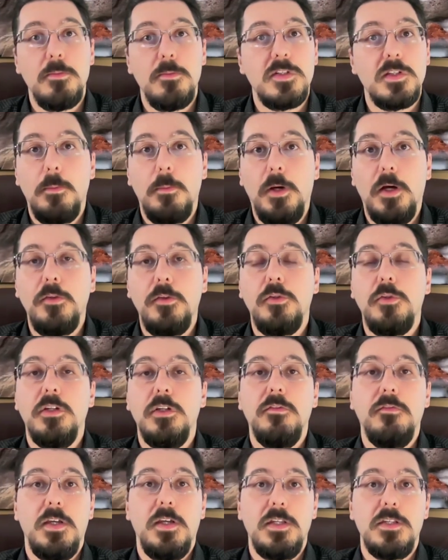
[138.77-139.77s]
some other
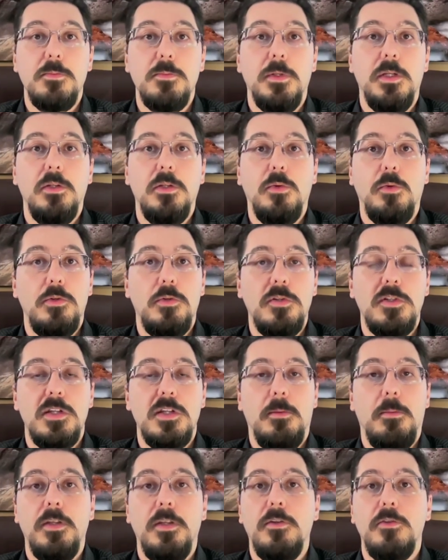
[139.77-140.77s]
investment or
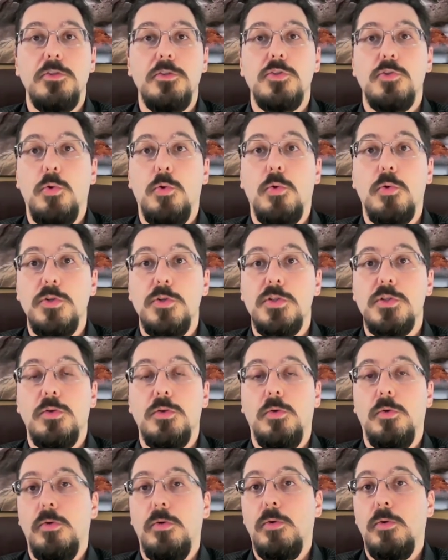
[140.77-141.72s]
some other source or,